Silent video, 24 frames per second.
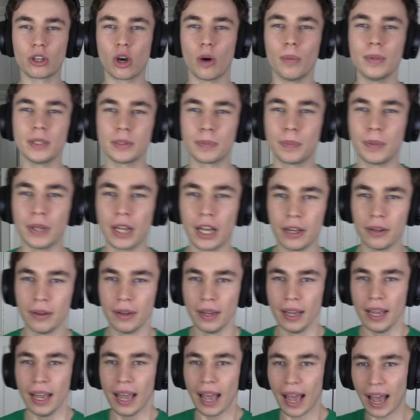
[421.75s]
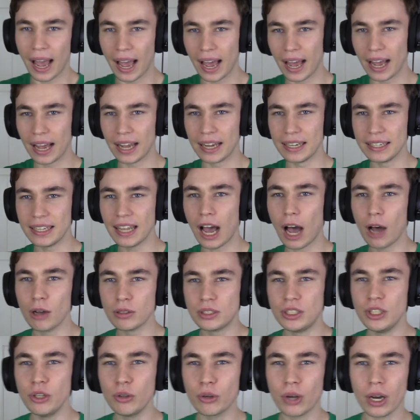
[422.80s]
comments below. And yeah, I'll
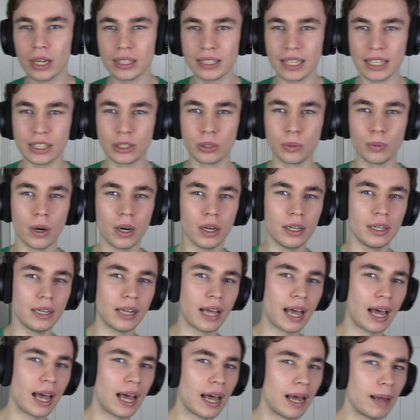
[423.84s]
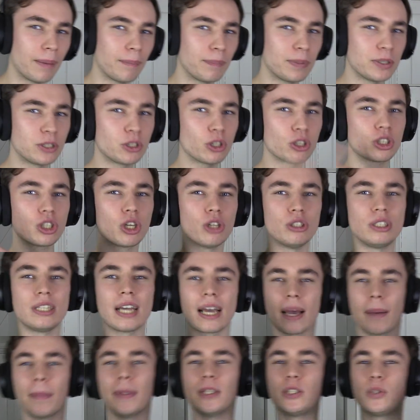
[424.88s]
see you guys later on. And be sure to go
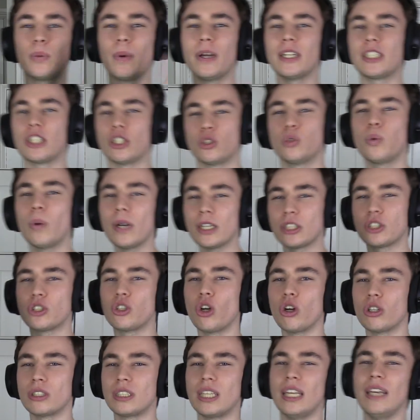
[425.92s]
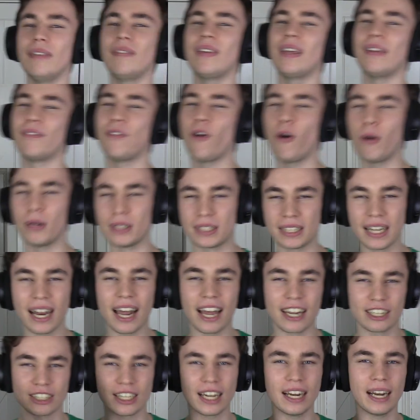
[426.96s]
check out my Twitch at
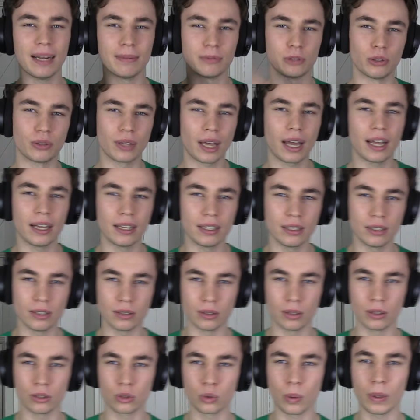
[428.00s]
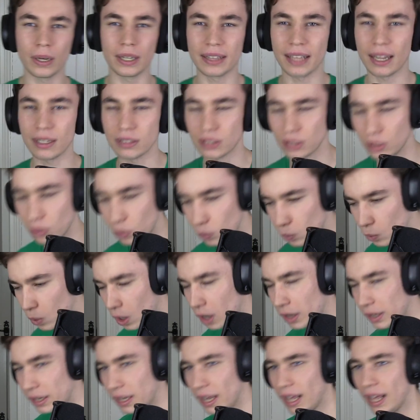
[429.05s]

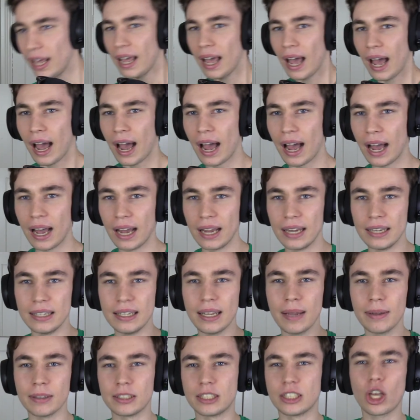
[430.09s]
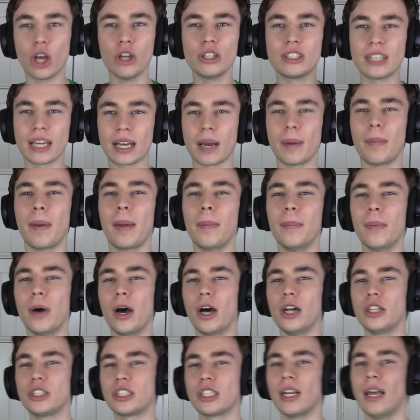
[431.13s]
twitch.tv/LN2001. And yeah, go check out my
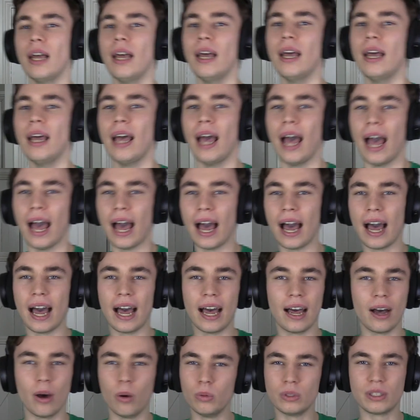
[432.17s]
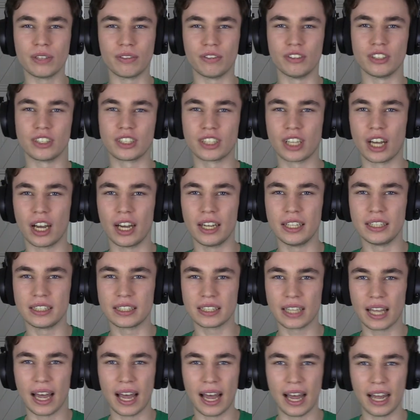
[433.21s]
merch at all different sites.
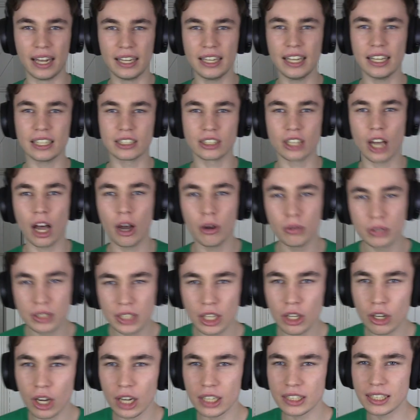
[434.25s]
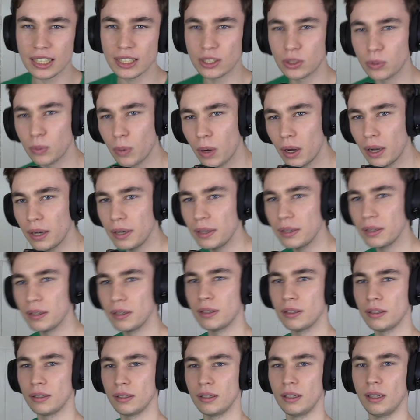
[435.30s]
And yeah, so I'll see you guys later on.
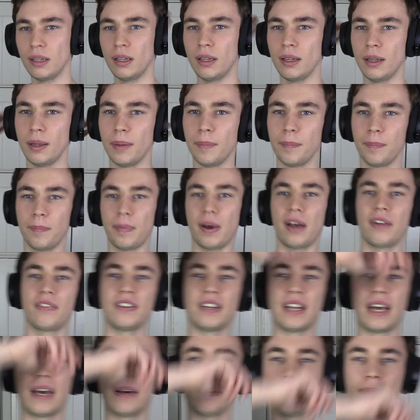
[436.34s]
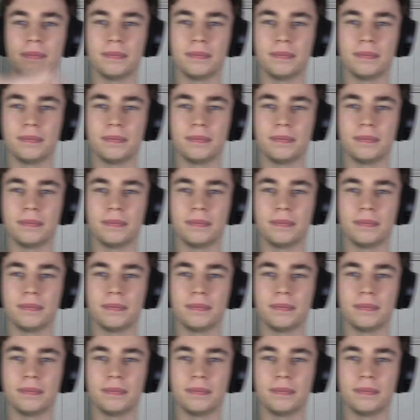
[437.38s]
Bye for now.